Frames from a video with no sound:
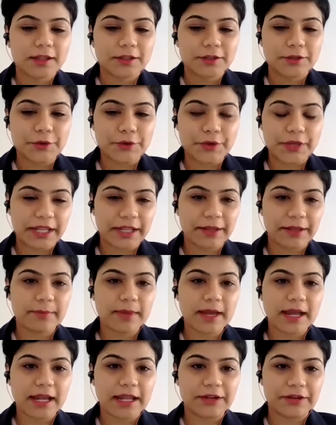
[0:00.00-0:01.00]
through him
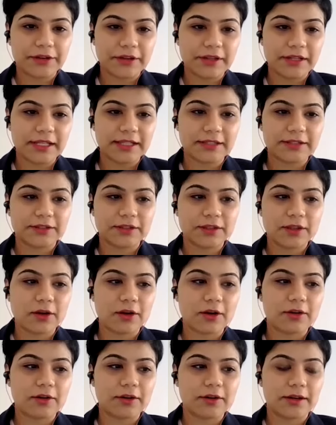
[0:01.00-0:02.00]
I really
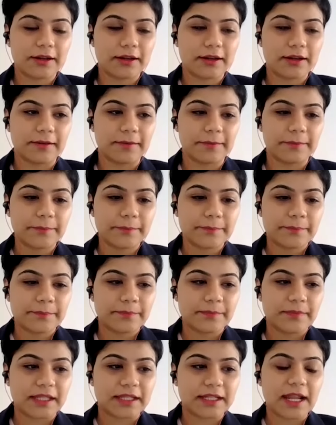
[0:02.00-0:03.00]
saw uh,
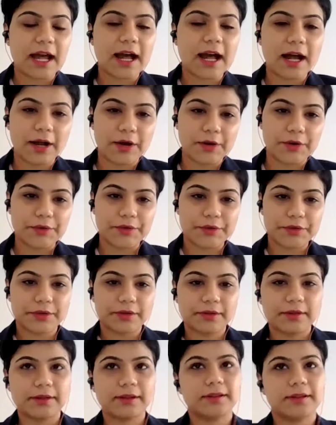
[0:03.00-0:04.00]
that how
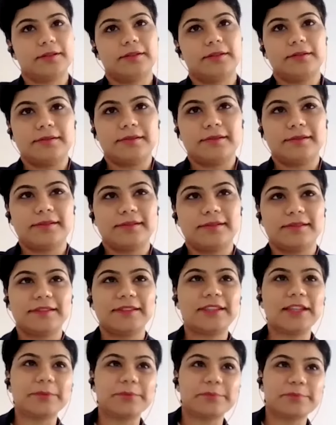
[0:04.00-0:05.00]

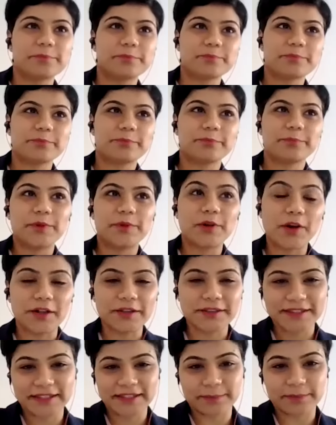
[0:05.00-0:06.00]
the
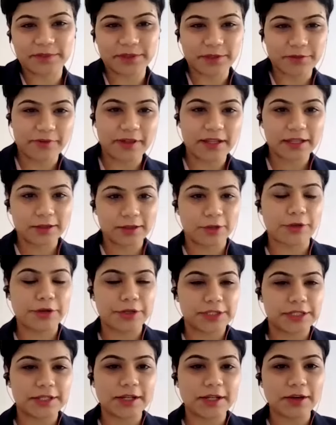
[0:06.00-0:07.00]
concepts, the very
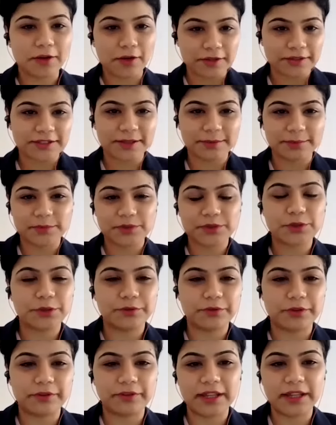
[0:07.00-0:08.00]
theoretical concepts,
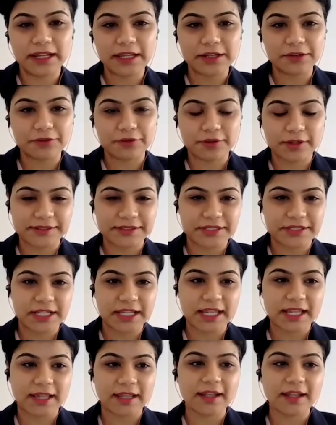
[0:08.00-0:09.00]
could be very
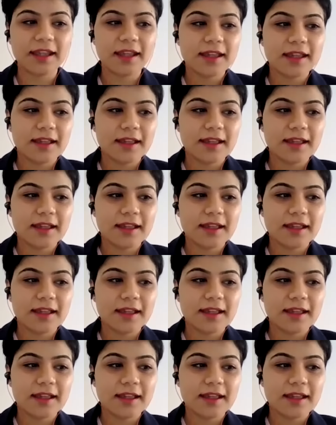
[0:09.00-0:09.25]
interesting and